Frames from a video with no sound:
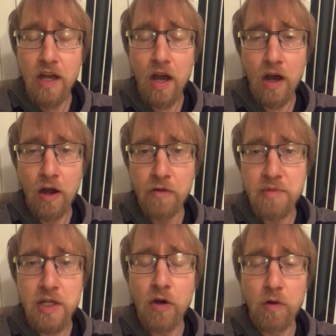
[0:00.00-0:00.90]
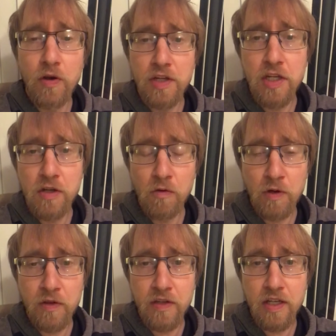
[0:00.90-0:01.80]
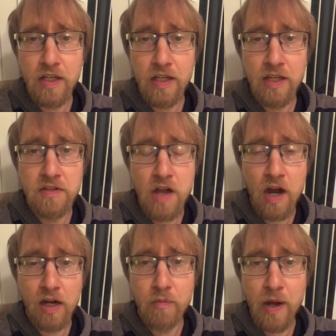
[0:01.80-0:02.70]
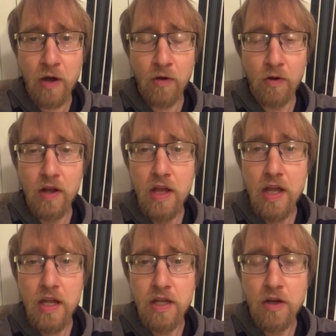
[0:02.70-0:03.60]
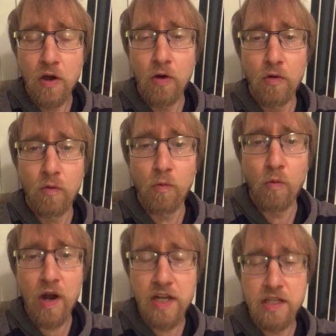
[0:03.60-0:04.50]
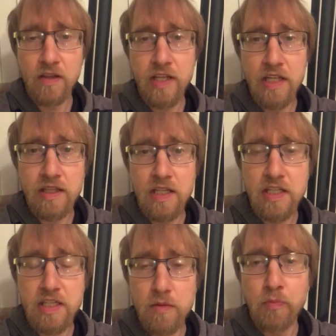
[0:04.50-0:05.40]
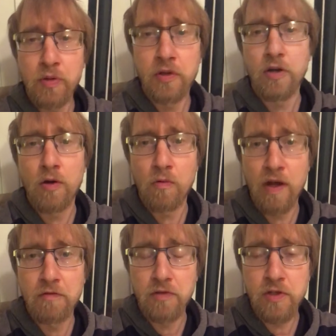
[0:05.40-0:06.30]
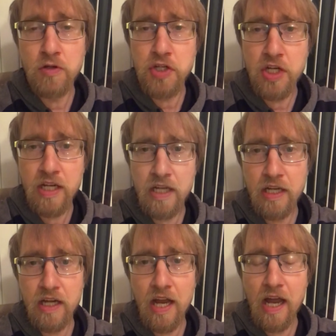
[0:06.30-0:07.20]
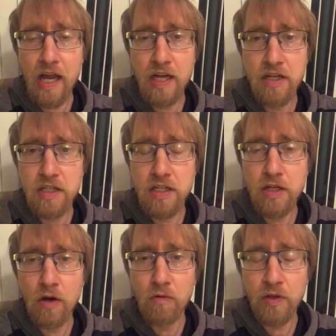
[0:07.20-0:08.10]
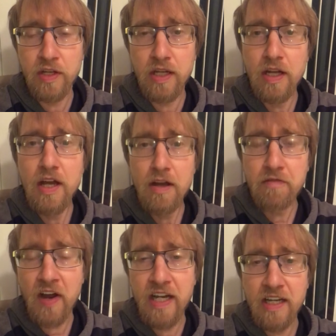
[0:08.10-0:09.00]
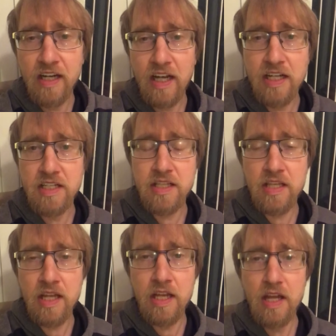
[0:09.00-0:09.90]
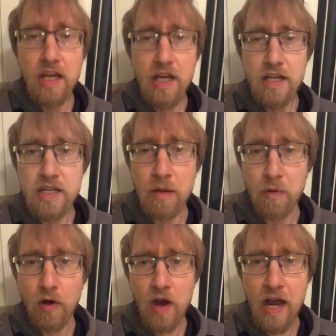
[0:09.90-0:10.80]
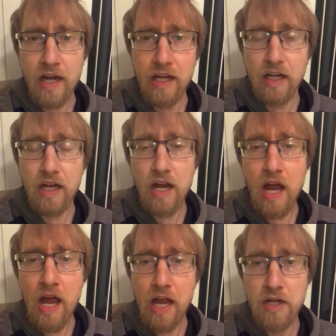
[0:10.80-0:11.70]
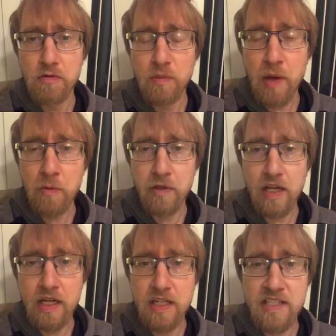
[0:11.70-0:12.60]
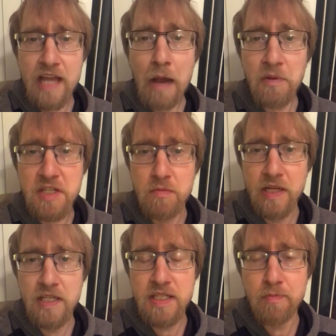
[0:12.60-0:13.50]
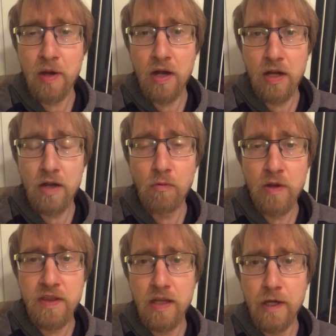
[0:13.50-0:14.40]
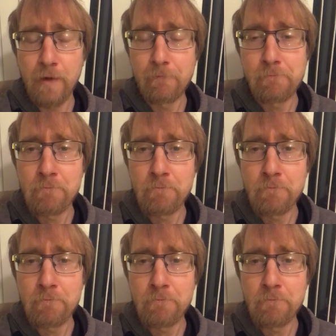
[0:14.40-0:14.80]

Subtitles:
you know, really, you talk about, you know, wanting to lead this political revolution and, you know, really fighting against the Democratic and Republican establishments. But when the